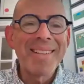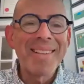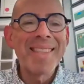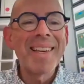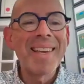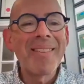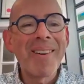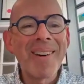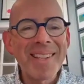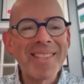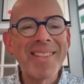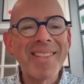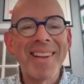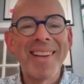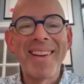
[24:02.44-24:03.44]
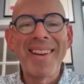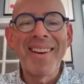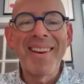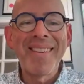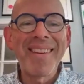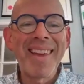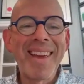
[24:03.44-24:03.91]
the question.
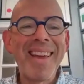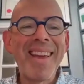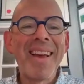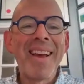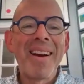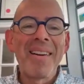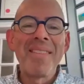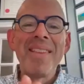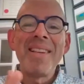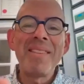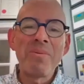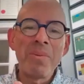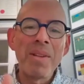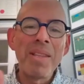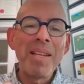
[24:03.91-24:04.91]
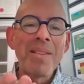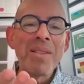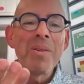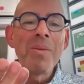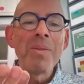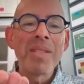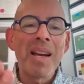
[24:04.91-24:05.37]
Okay, are these really
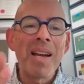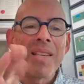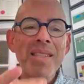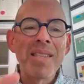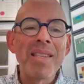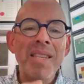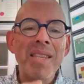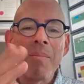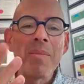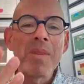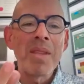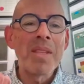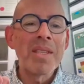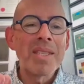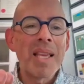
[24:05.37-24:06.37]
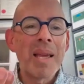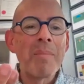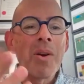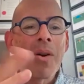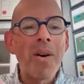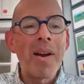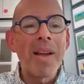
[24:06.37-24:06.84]
two sides of the same
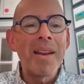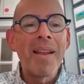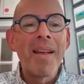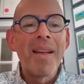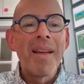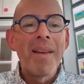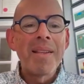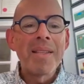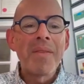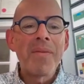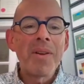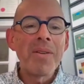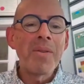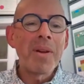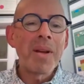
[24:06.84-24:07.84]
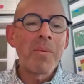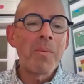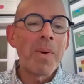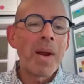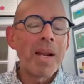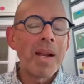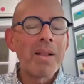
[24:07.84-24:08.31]
coin? Because if you're doing a
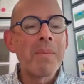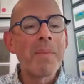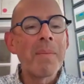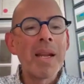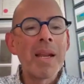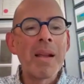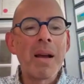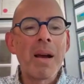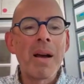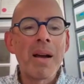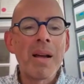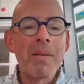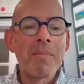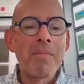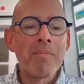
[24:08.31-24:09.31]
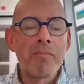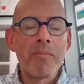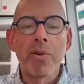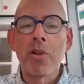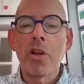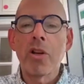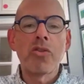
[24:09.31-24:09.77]
regular meeting on
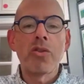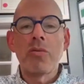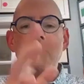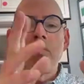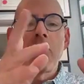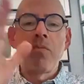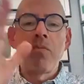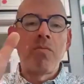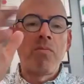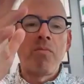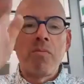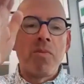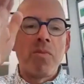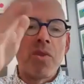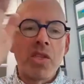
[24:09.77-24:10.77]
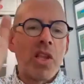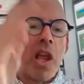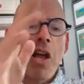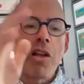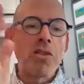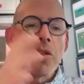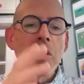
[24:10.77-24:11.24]
production
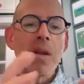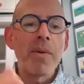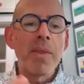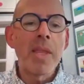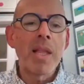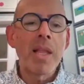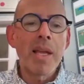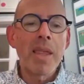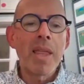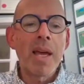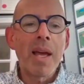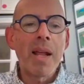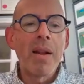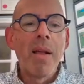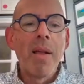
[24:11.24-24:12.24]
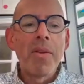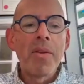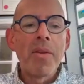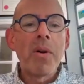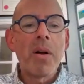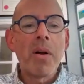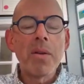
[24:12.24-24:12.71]
stats and everything like that,
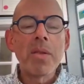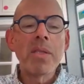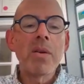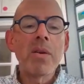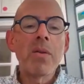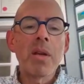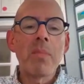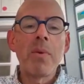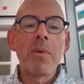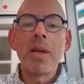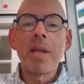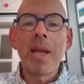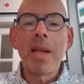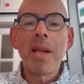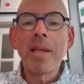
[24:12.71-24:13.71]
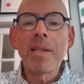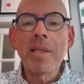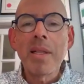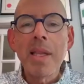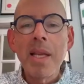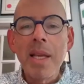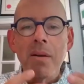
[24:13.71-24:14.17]
you're also communicating as a
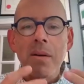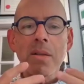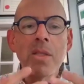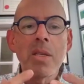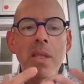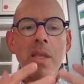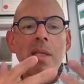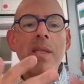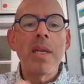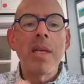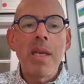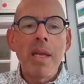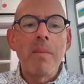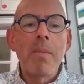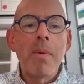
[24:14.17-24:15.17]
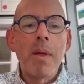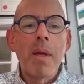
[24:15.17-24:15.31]
leader to the team.